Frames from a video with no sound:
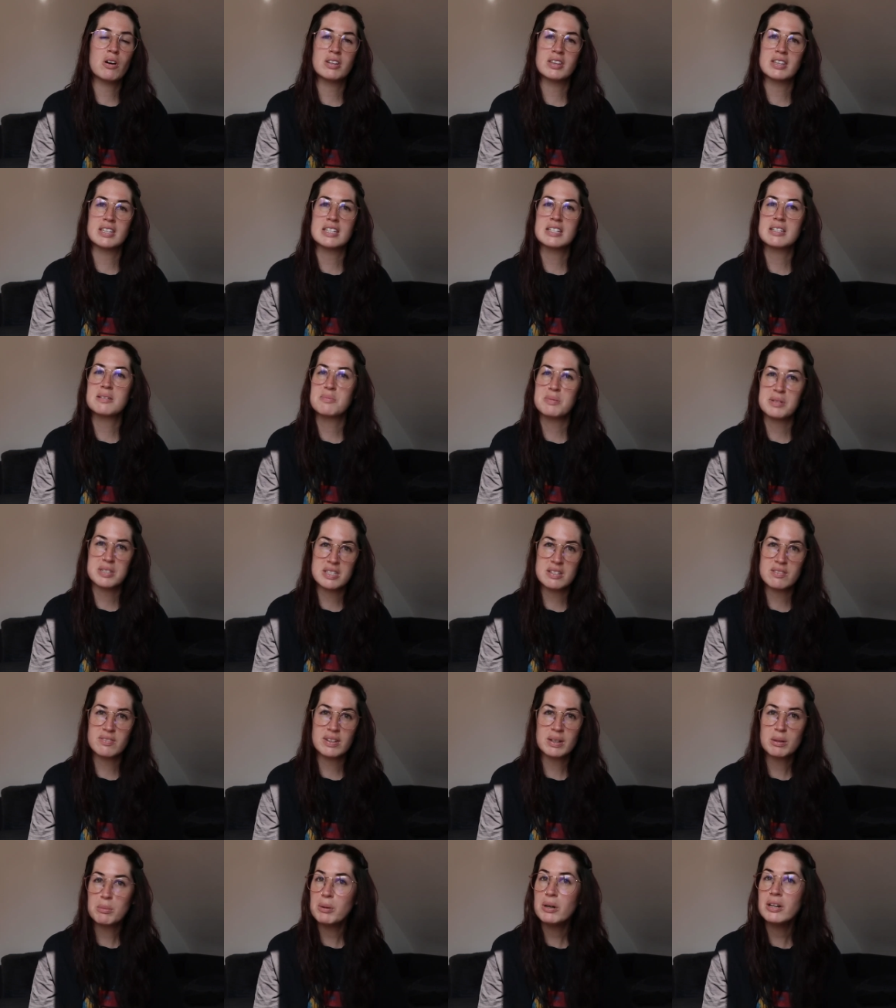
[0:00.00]
on this
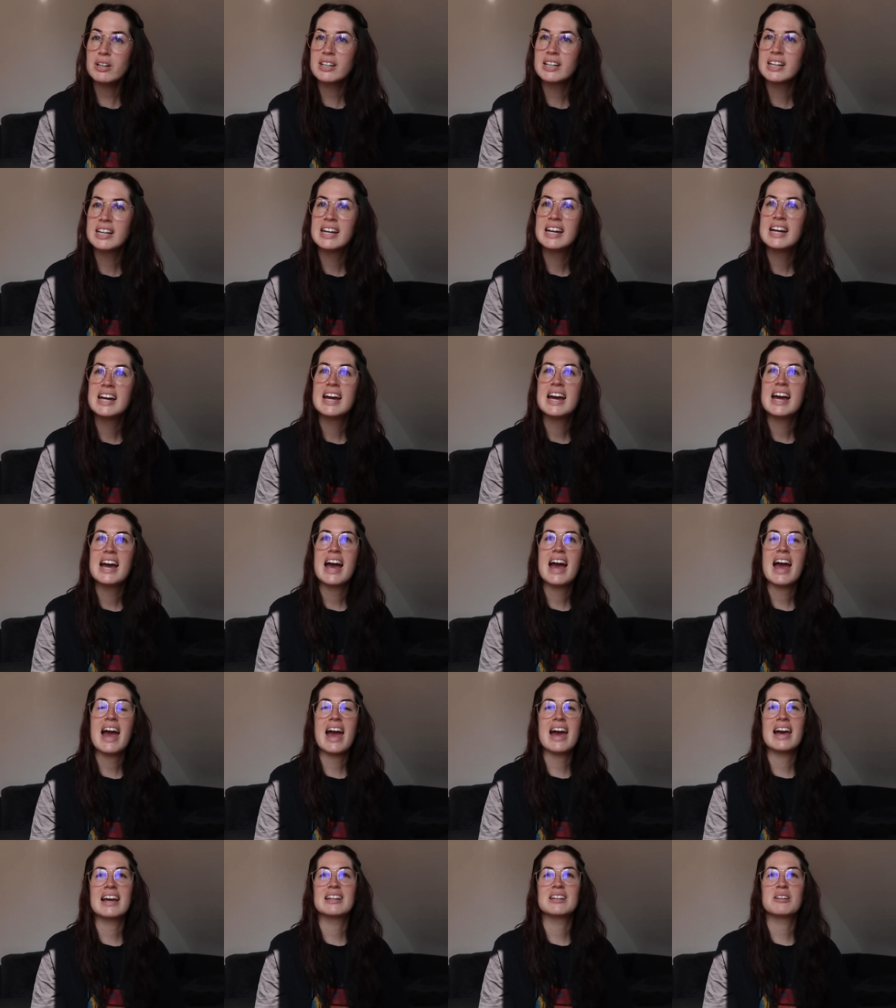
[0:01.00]
specific book,
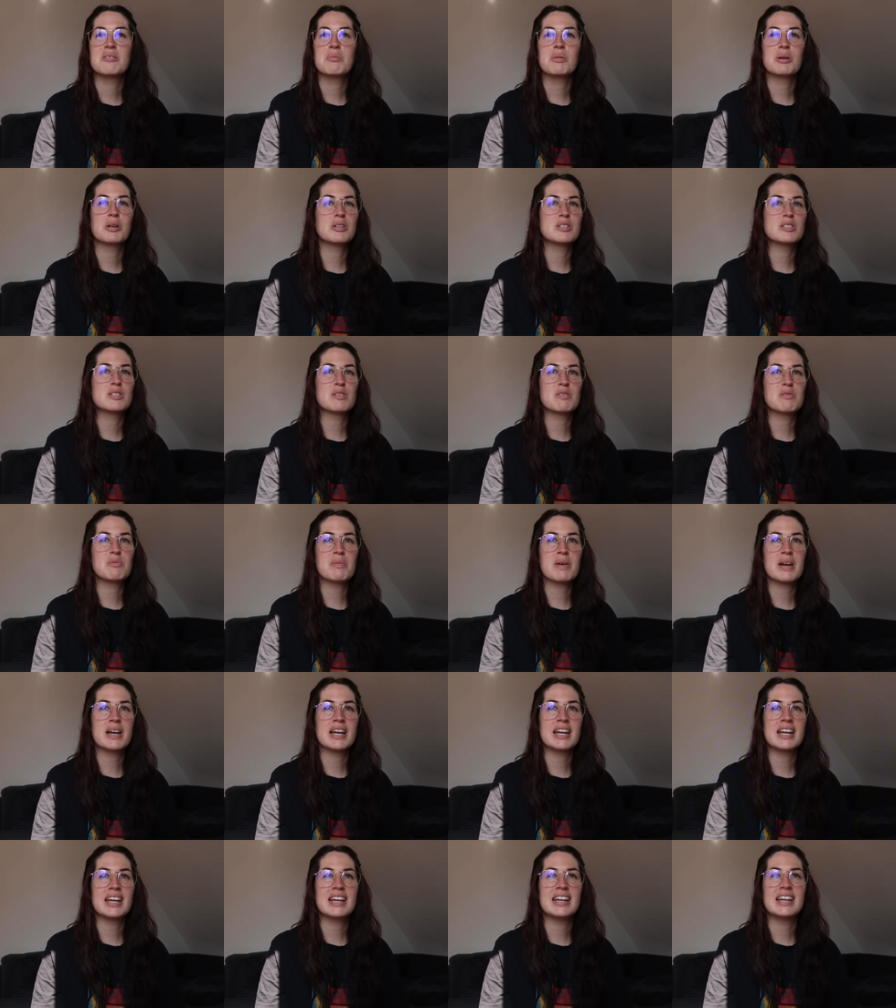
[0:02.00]
and because of
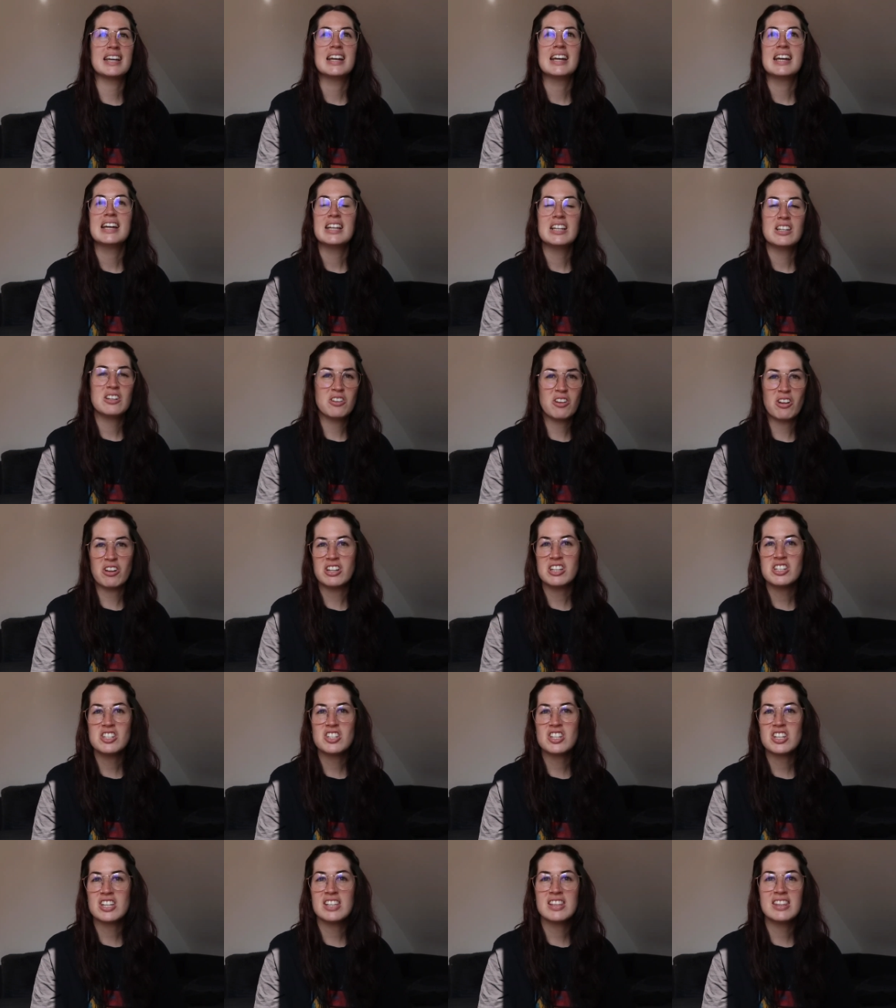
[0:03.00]
my
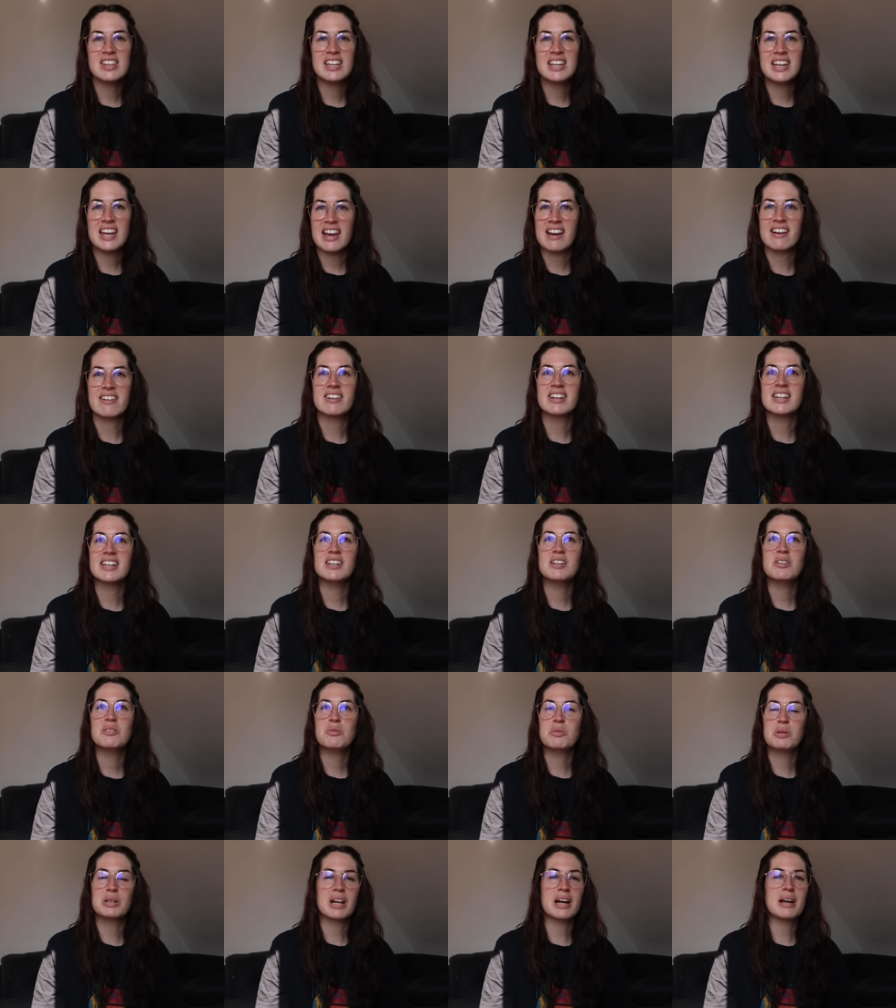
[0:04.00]
knowledge in the
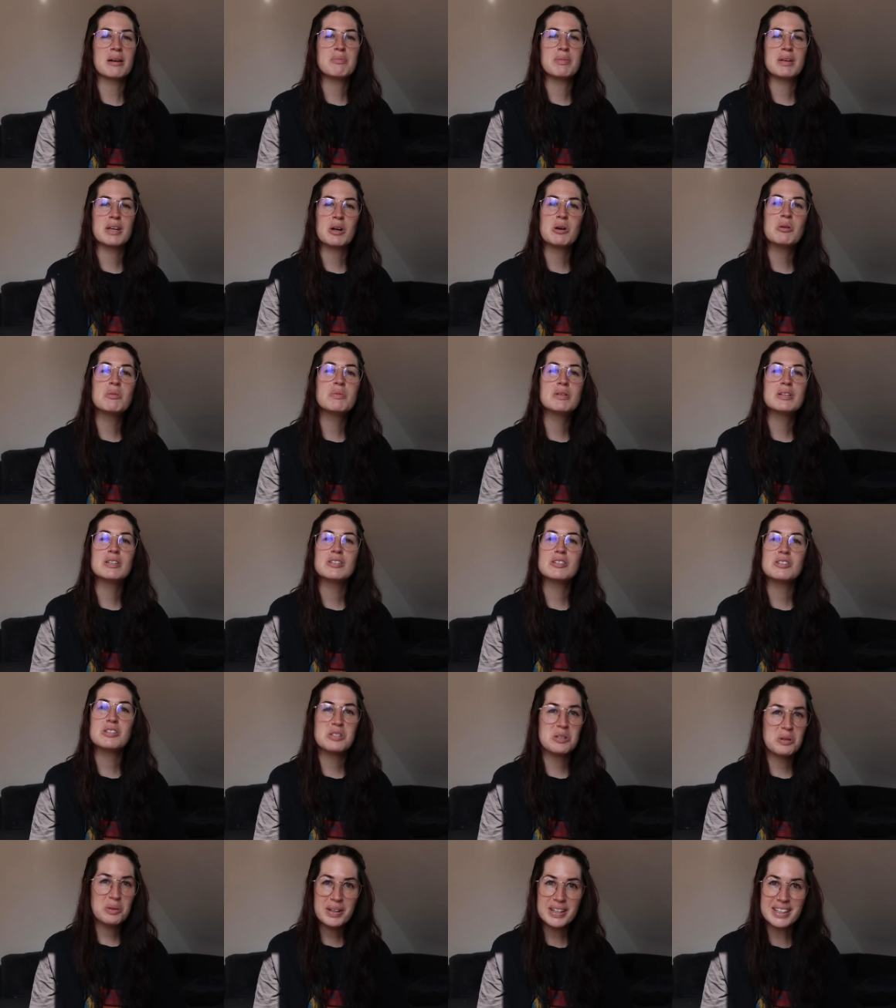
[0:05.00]
area, would I be open
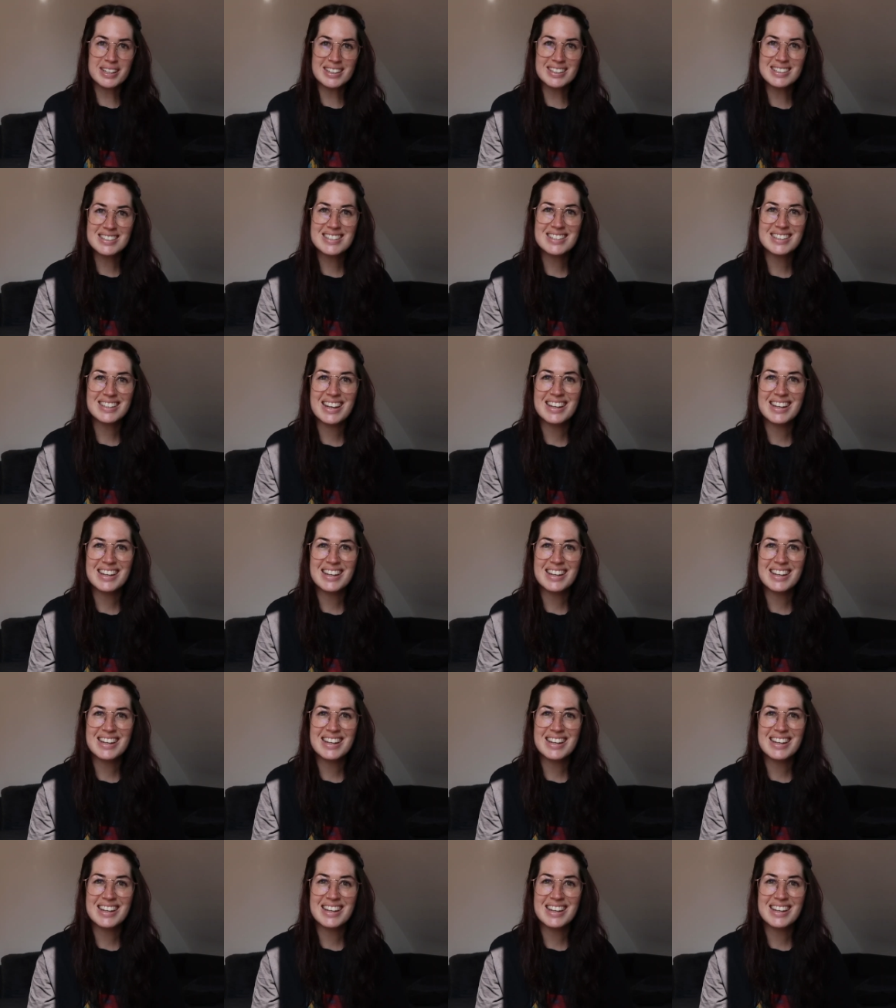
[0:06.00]
to doing it?